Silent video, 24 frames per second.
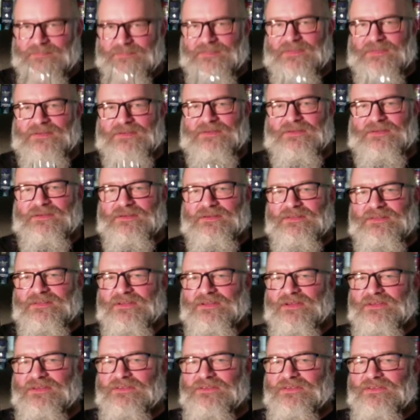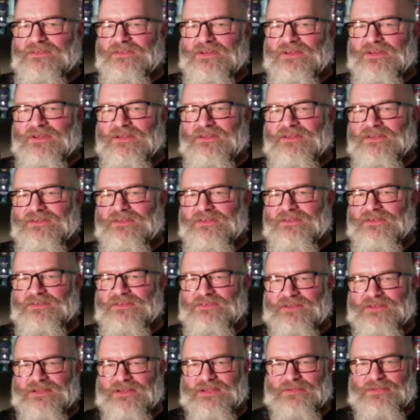Oh, Dr. Don, you're a
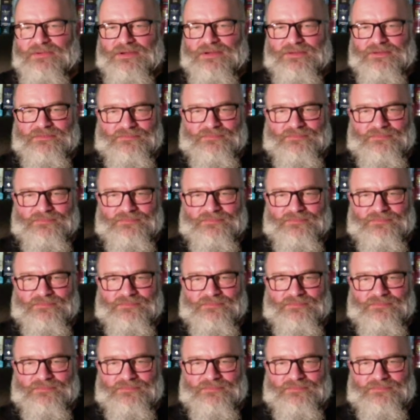tricky one.